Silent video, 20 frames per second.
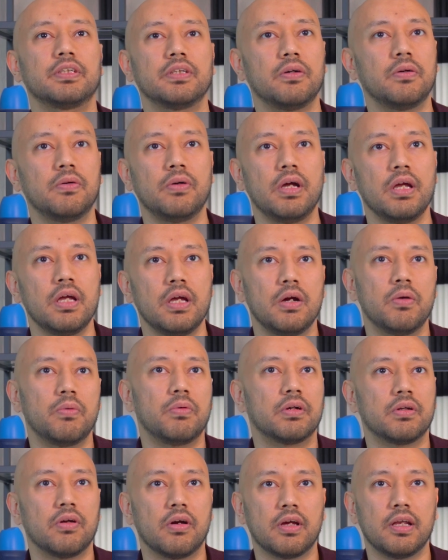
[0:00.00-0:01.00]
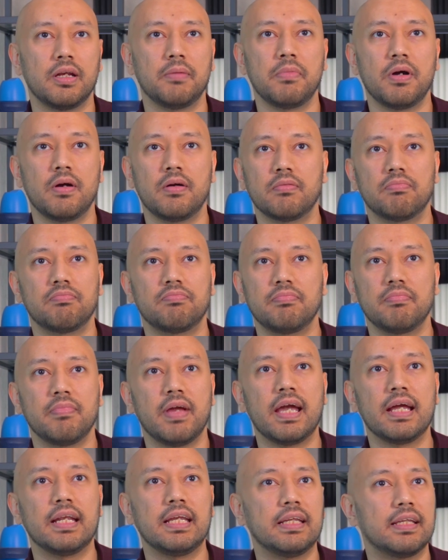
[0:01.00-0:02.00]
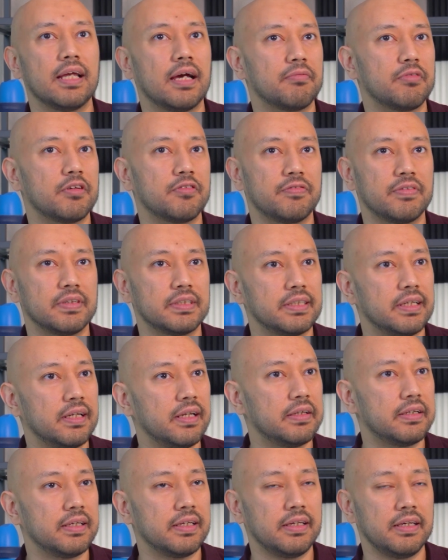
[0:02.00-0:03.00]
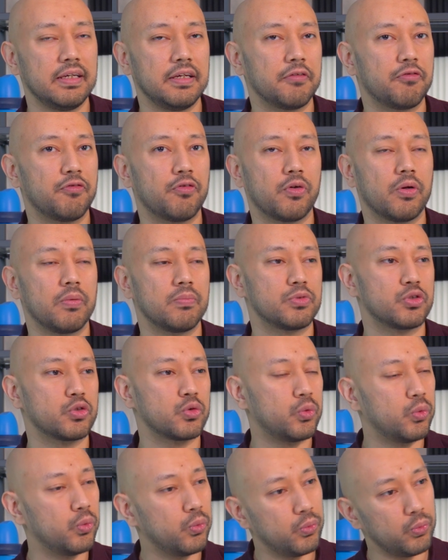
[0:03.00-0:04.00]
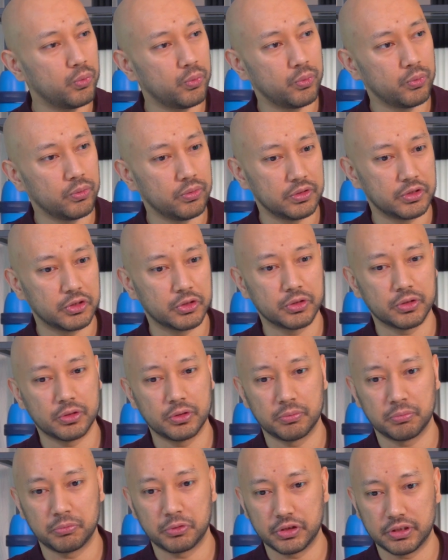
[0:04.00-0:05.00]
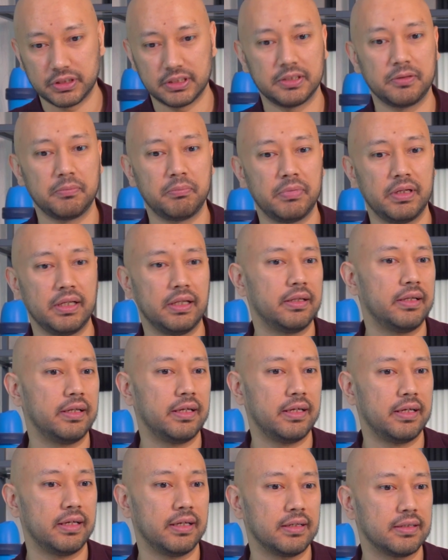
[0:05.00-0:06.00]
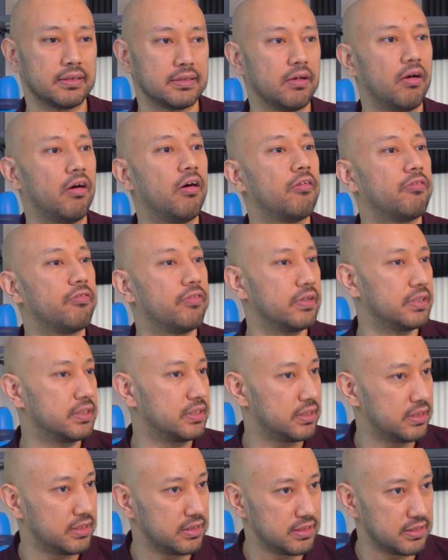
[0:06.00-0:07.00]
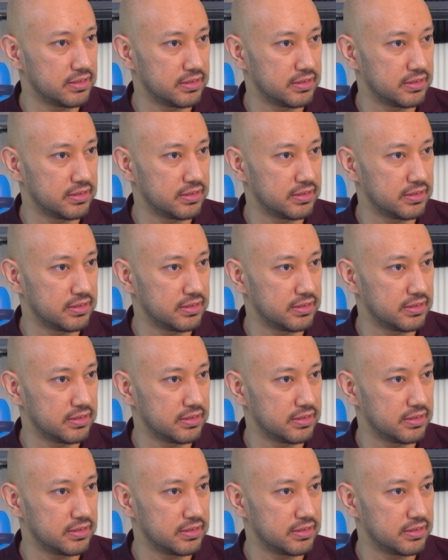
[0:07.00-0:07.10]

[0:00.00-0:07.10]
So we're talking about any type of facility here, from schools, commercial buildings, offices,